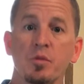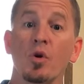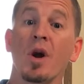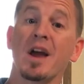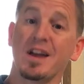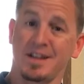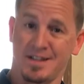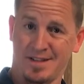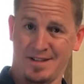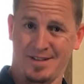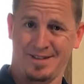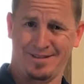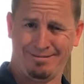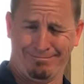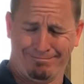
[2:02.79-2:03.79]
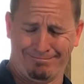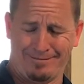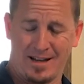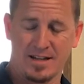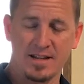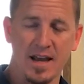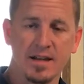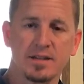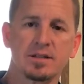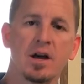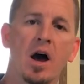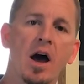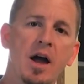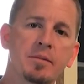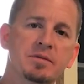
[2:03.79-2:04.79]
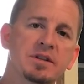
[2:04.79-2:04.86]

grace. It takes time